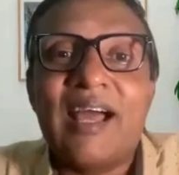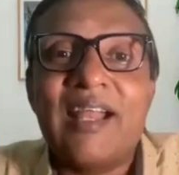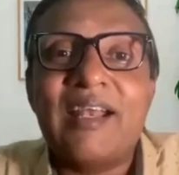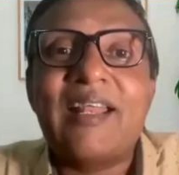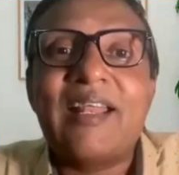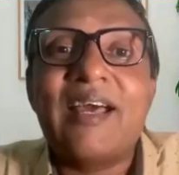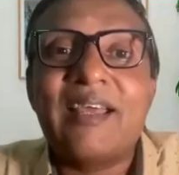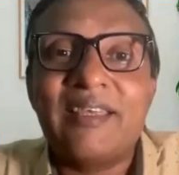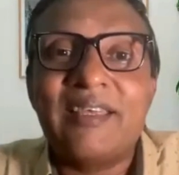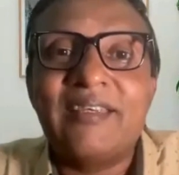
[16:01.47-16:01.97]

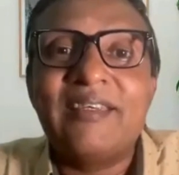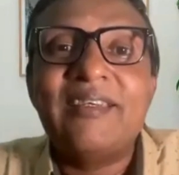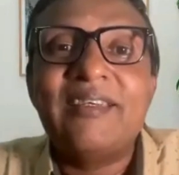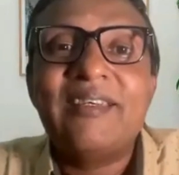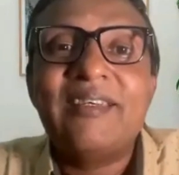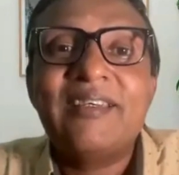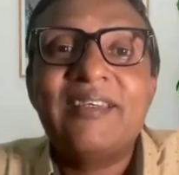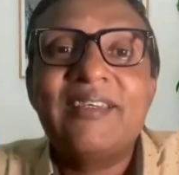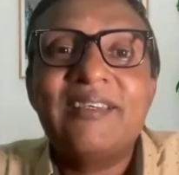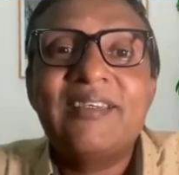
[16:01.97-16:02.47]
had I
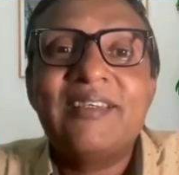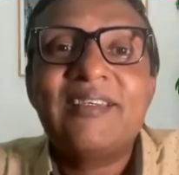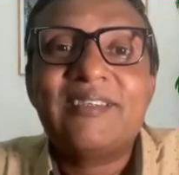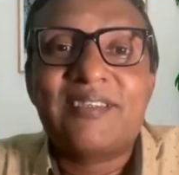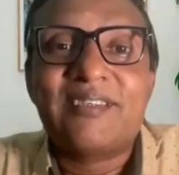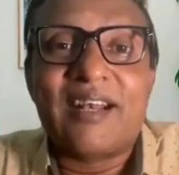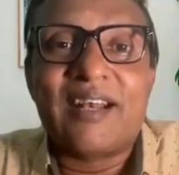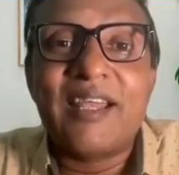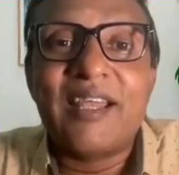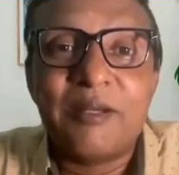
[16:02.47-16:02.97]

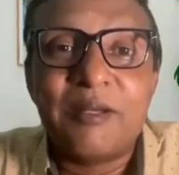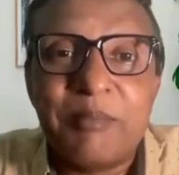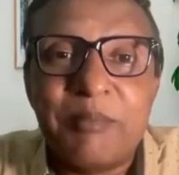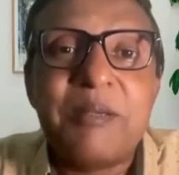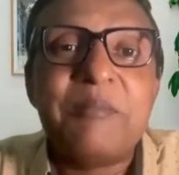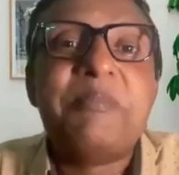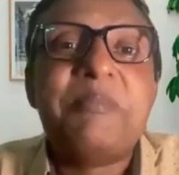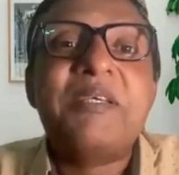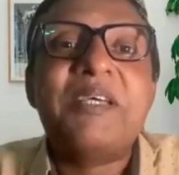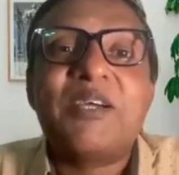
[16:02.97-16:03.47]
tried,
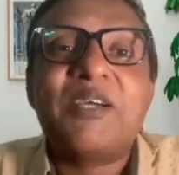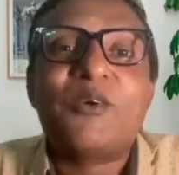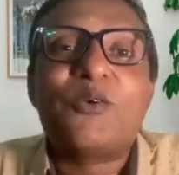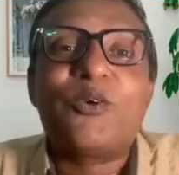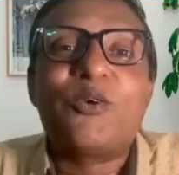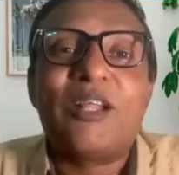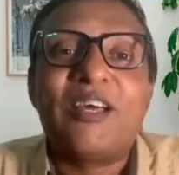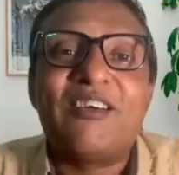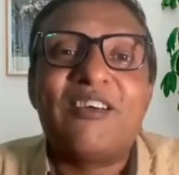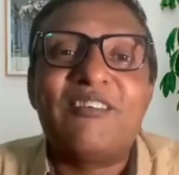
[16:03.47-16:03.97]
maybe I
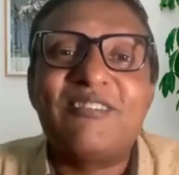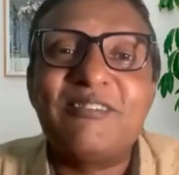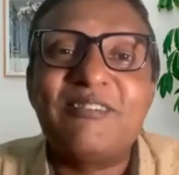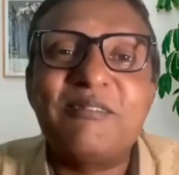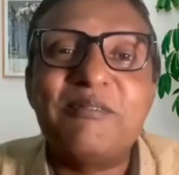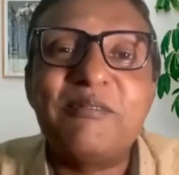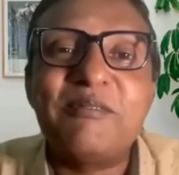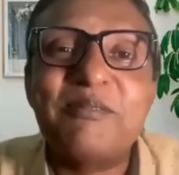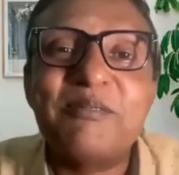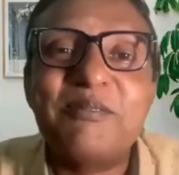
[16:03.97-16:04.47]
could have
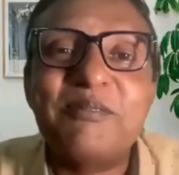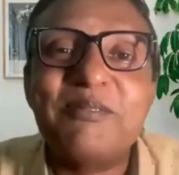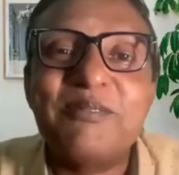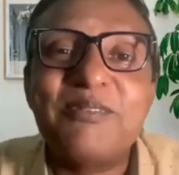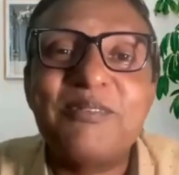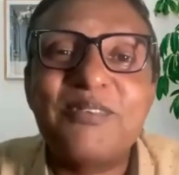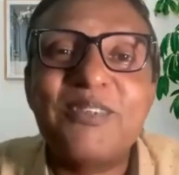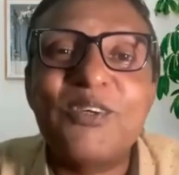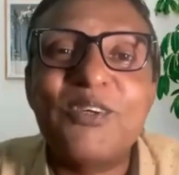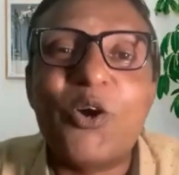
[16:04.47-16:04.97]

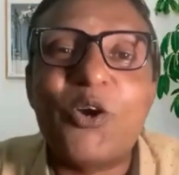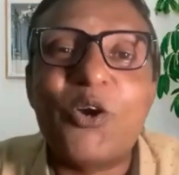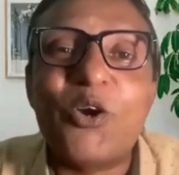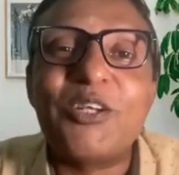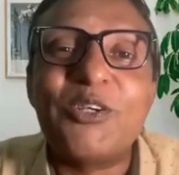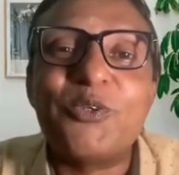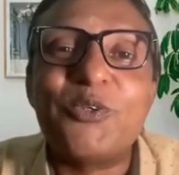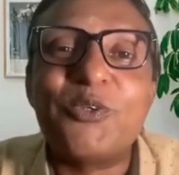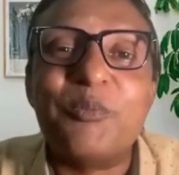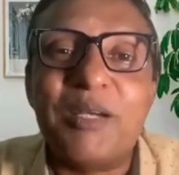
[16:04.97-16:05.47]
got
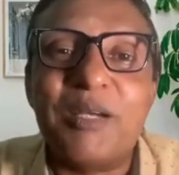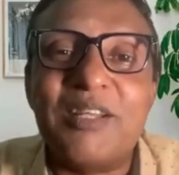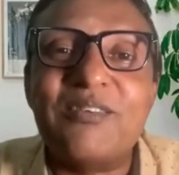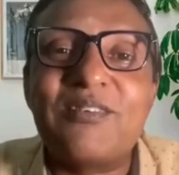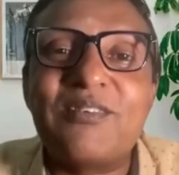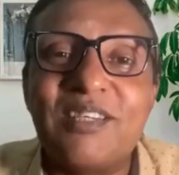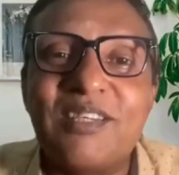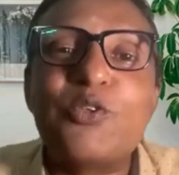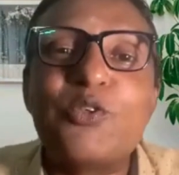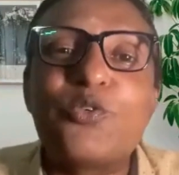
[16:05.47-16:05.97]
into
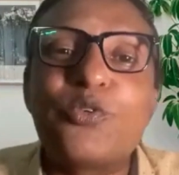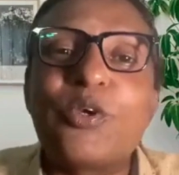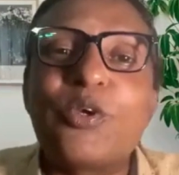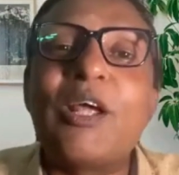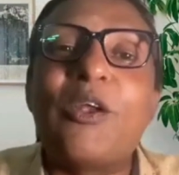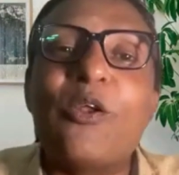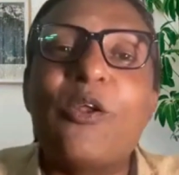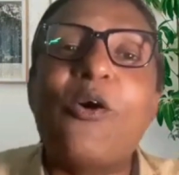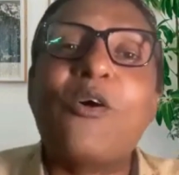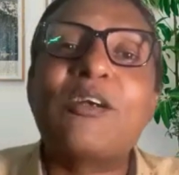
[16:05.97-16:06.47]
medicine. It took
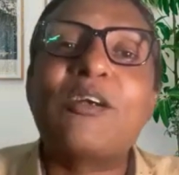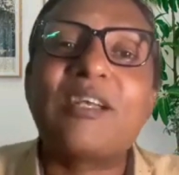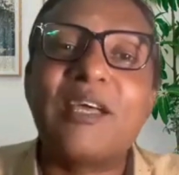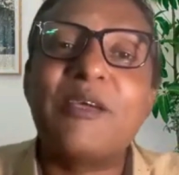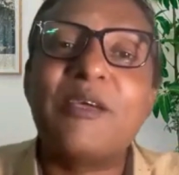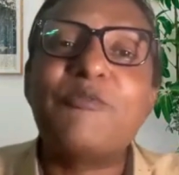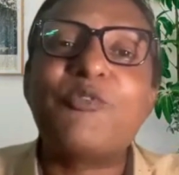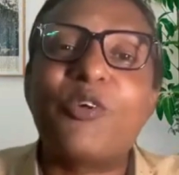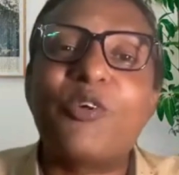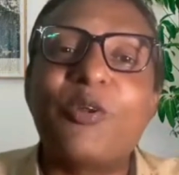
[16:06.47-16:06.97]
a long
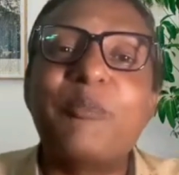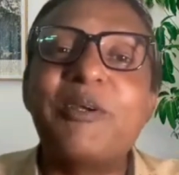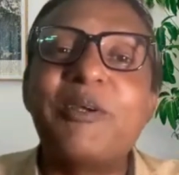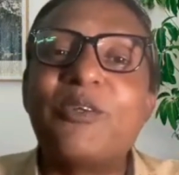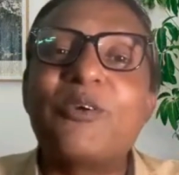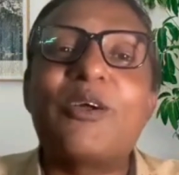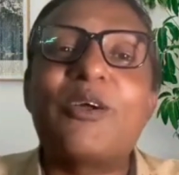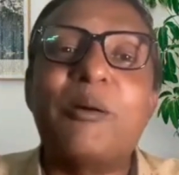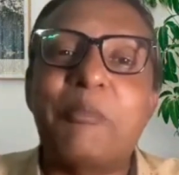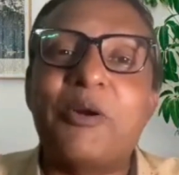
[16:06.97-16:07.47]
time for me
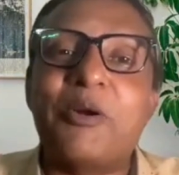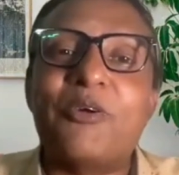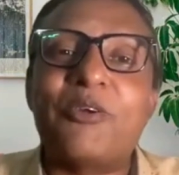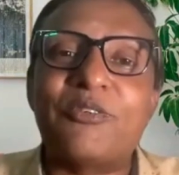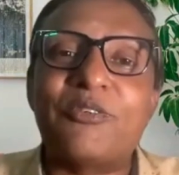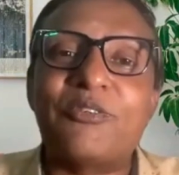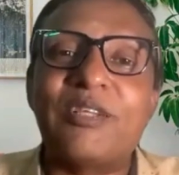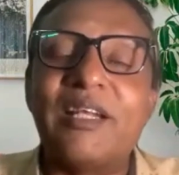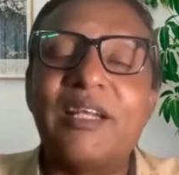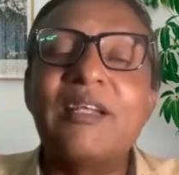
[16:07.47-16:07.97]
to come out
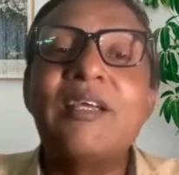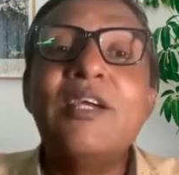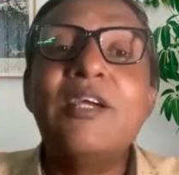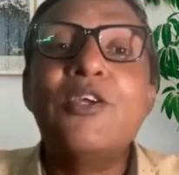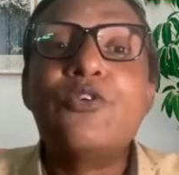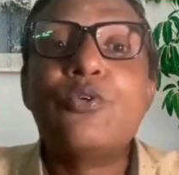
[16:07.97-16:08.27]
of that.